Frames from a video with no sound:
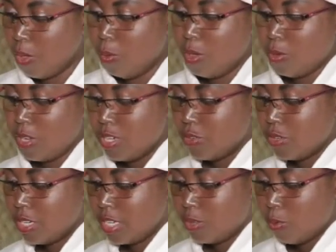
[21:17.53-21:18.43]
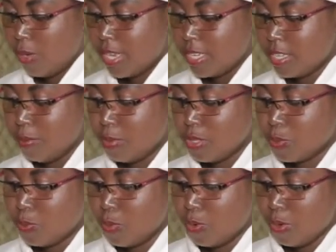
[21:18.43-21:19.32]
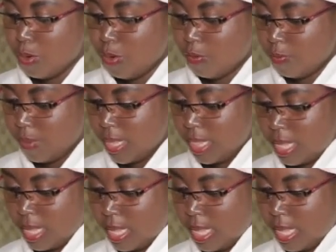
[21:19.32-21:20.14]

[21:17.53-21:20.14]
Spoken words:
We're going to need 1 tablespoon of milk